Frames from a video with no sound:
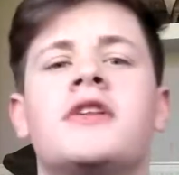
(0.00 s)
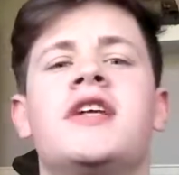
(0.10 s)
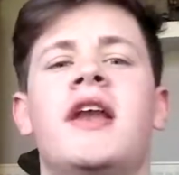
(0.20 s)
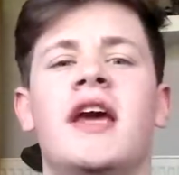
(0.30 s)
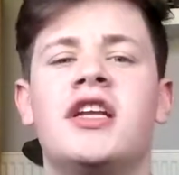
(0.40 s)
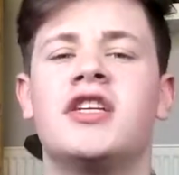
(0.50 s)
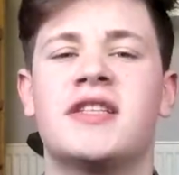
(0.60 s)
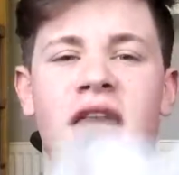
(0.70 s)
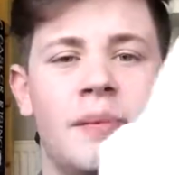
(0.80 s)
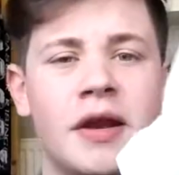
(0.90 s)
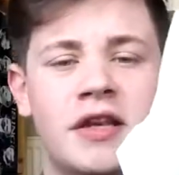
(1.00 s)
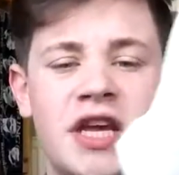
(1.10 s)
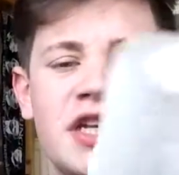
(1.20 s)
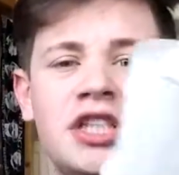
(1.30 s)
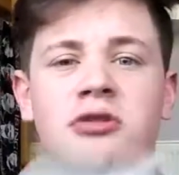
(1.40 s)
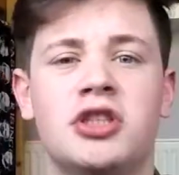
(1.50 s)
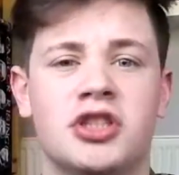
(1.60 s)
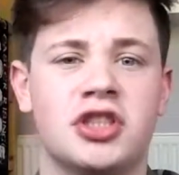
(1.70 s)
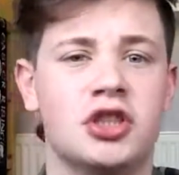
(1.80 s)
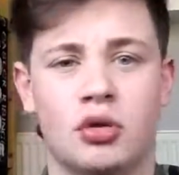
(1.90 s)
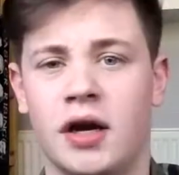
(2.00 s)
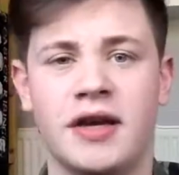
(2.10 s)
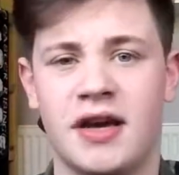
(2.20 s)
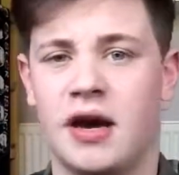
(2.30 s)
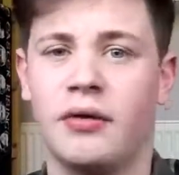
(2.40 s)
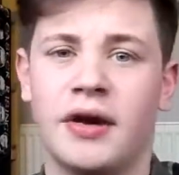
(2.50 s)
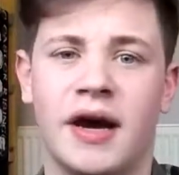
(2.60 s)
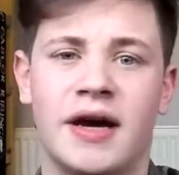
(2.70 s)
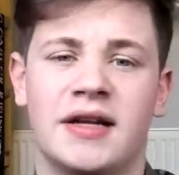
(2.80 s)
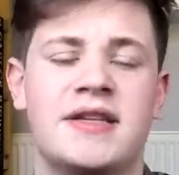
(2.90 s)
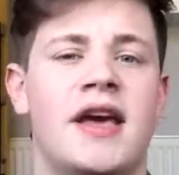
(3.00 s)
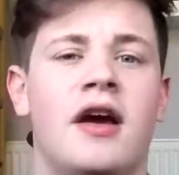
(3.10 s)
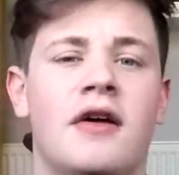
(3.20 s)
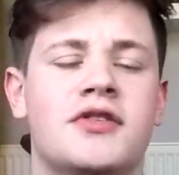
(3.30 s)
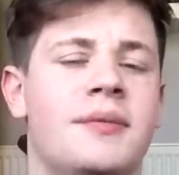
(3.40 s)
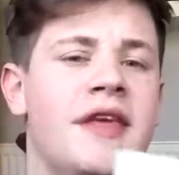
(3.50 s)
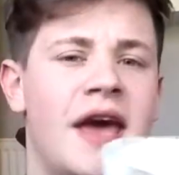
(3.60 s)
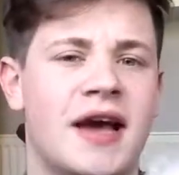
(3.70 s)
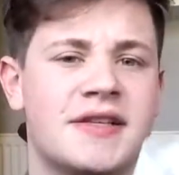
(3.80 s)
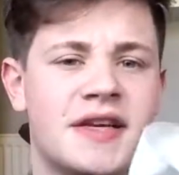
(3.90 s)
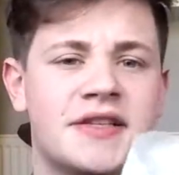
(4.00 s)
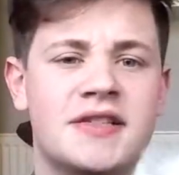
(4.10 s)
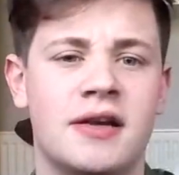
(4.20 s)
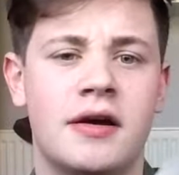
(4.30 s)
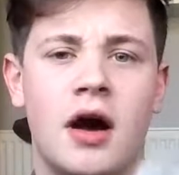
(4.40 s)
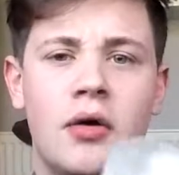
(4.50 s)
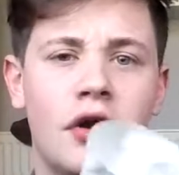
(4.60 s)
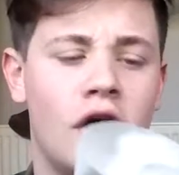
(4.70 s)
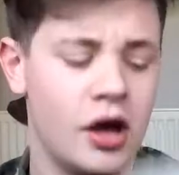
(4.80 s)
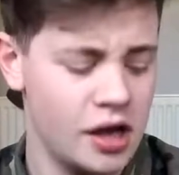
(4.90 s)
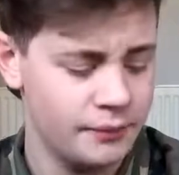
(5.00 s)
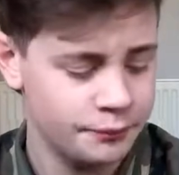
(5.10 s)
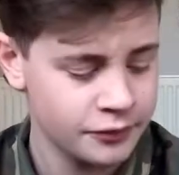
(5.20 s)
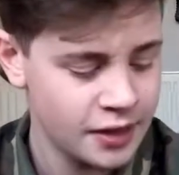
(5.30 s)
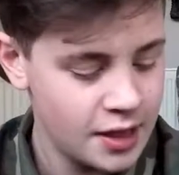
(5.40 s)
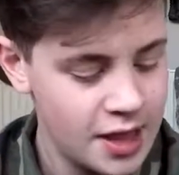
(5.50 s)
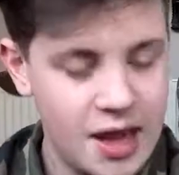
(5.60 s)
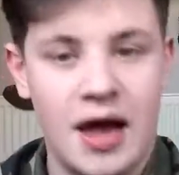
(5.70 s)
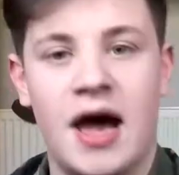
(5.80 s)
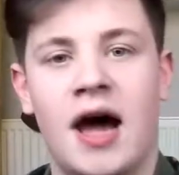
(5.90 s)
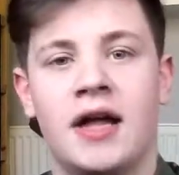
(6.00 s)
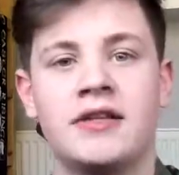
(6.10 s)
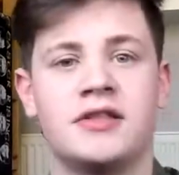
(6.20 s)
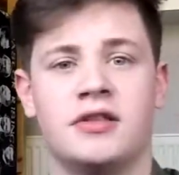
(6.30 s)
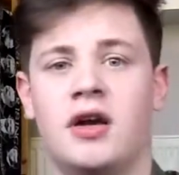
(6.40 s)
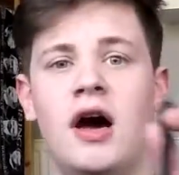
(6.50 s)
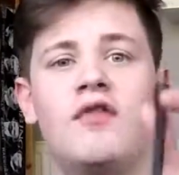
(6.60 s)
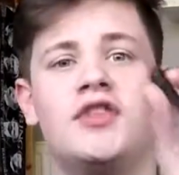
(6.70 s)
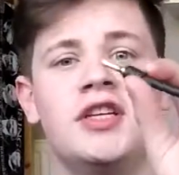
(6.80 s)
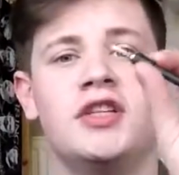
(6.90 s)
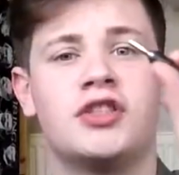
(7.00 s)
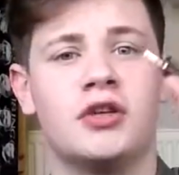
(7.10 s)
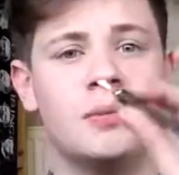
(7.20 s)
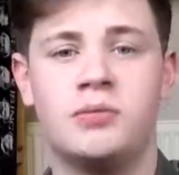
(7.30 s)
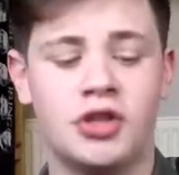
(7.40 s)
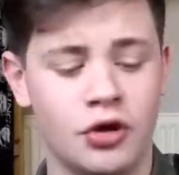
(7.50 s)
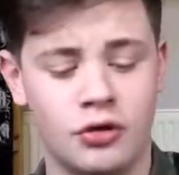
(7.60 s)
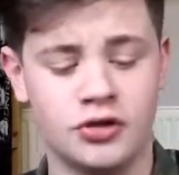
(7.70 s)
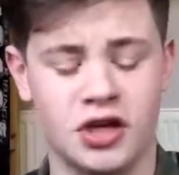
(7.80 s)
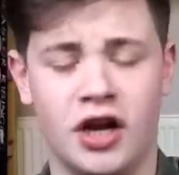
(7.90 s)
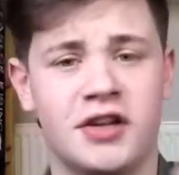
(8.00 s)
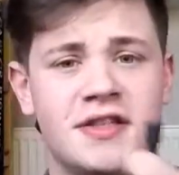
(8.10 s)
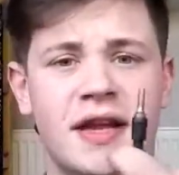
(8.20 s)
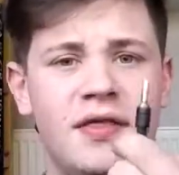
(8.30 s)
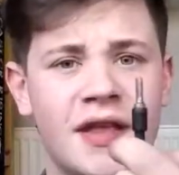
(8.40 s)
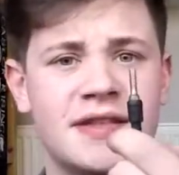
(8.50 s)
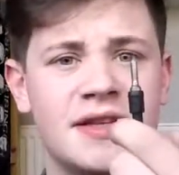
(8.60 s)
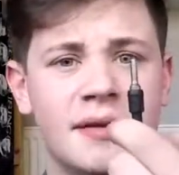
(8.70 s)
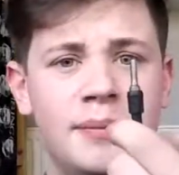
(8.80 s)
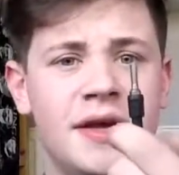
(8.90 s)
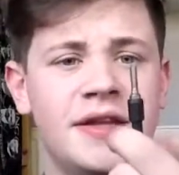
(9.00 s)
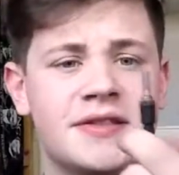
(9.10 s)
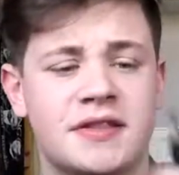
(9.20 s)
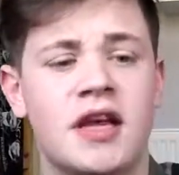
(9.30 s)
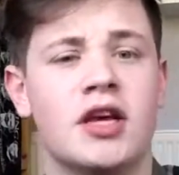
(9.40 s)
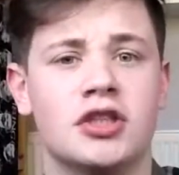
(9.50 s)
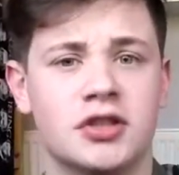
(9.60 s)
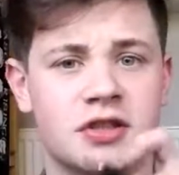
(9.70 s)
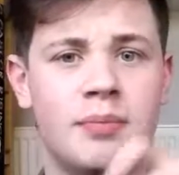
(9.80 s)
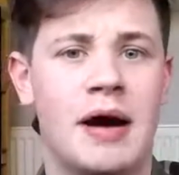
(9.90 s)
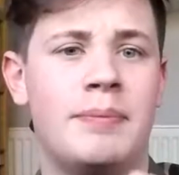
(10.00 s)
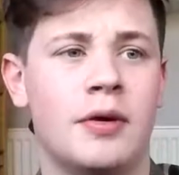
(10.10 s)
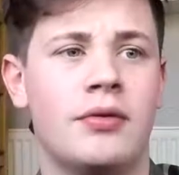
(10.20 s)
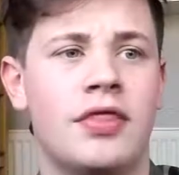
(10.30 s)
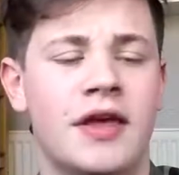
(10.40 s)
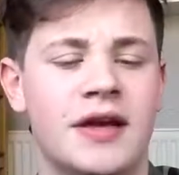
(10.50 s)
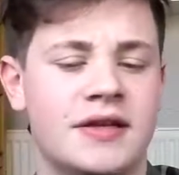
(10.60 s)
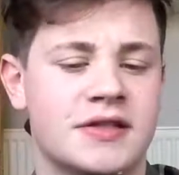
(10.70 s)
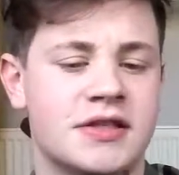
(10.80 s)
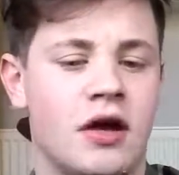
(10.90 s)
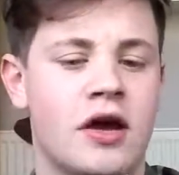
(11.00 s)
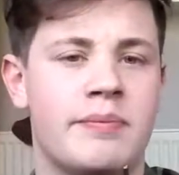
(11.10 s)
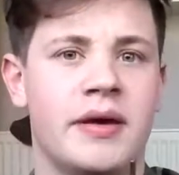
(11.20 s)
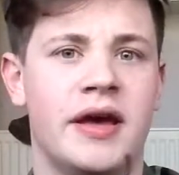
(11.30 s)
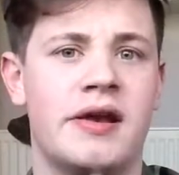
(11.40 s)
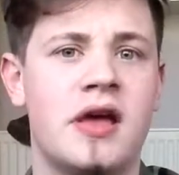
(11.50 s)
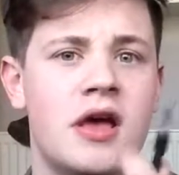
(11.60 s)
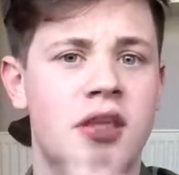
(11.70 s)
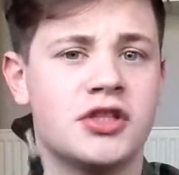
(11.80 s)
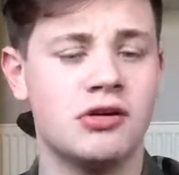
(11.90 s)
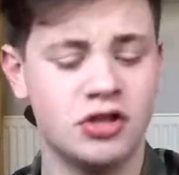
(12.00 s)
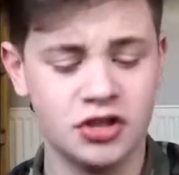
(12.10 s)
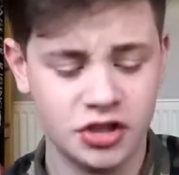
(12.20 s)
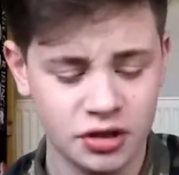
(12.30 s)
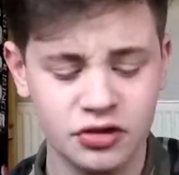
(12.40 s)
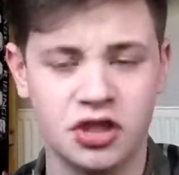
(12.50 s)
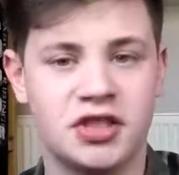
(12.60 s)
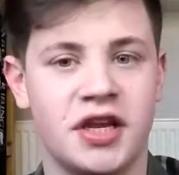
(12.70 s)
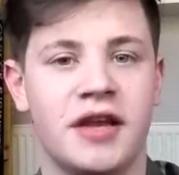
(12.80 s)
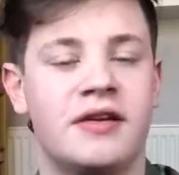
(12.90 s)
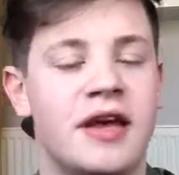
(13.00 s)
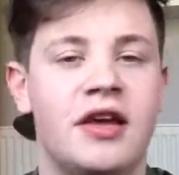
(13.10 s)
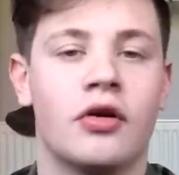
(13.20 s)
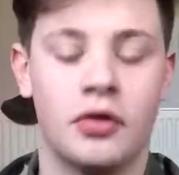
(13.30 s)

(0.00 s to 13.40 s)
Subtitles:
to need to just get a bit of tissue just to dry down and take off some of the excess silicone oil, and obviously some tools. I just need this little piece just to pop out the slide pin. So just tools just to take your gun